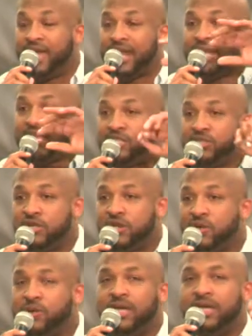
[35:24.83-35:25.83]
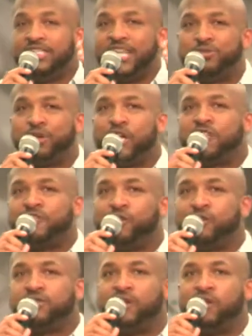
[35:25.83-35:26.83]
I need you to know just because
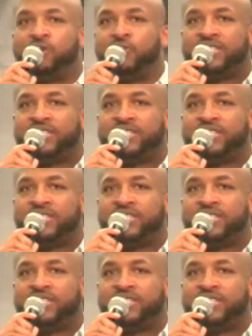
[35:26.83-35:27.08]
folk don't